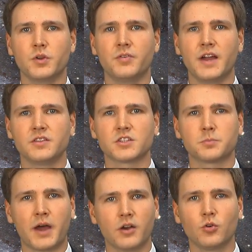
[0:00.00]
we find the
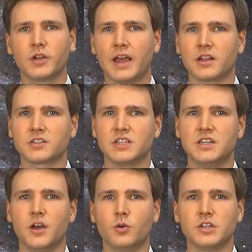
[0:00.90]
spiral
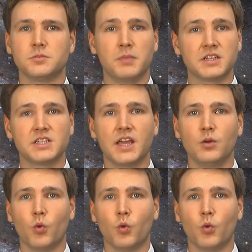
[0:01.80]
galaxy known as Messier